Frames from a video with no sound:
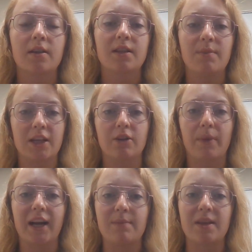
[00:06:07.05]
to make your
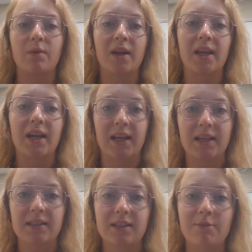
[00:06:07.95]
body be the way that it
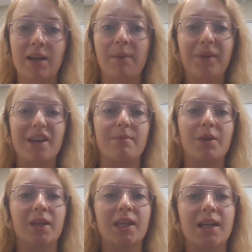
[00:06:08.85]
is, to make a plant be
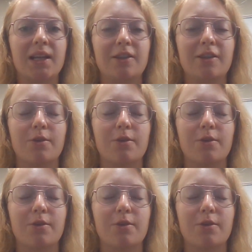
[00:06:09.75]
the way that it is.